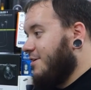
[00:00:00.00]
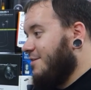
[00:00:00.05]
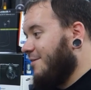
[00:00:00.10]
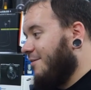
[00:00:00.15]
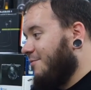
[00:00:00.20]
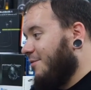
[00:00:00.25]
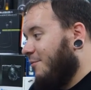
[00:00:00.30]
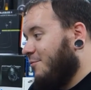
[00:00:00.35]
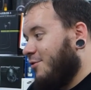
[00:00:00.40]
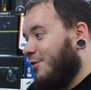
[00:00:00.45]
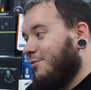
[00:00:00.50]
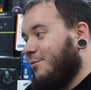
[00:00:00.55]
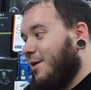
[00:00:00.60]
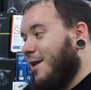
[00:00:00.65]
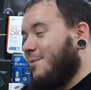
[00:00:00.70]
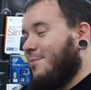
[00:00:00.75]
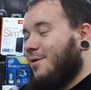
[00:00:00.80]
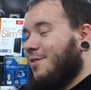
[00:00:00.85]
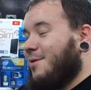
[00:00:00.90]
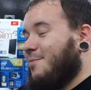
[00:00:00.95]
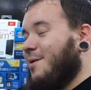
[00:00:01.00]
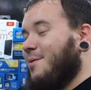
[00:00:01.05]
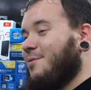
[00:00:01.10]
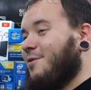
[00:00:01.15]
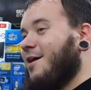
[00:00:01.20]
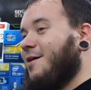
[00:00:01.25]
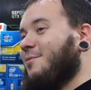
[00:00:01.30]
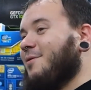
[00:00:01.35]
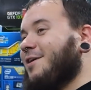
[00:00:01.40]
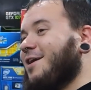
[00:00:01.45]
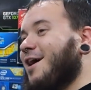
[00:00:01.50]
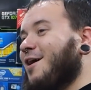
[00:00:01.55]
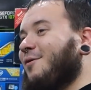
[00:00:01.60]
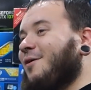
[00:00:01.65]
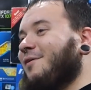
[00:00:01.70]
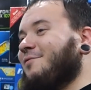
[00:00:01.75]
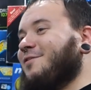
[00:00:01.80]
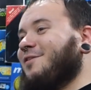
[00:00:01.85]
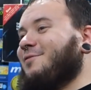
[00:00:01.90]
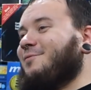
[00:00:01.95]
I'm still debating about like maybe grabbing it now.
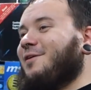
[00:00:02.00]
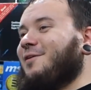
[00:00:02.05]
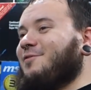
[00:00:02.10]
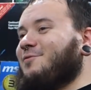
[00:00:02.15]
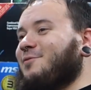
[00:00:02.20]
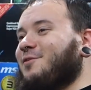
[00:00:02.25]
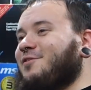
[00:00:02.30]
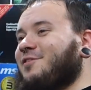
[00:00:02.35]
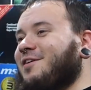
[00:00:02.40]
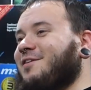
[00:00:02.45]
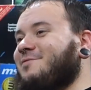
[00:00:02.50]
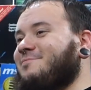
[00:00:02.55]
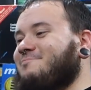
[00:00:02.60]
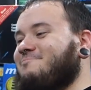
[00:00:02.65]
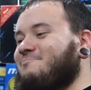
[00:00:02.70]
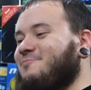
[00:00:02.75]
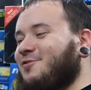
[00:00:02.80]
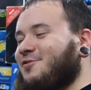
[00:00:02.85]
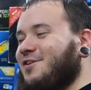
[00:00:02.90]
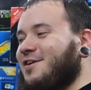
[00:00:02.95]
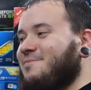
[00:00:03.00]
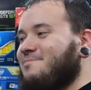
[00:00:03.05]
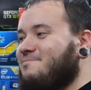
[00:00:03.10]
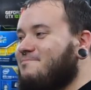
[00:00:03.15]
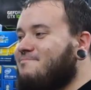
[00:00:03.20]
We'll have to. We'll see. We'll see.